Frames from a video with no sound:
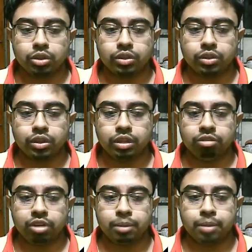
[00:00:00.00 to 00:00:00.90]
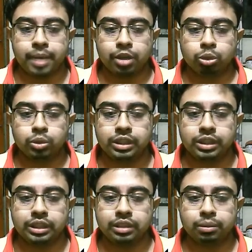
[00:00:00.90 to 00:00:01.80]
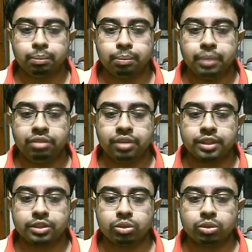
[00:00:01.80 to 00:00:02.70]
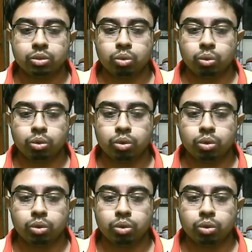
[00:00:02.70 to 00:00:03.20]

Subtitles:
revert back to the previous code,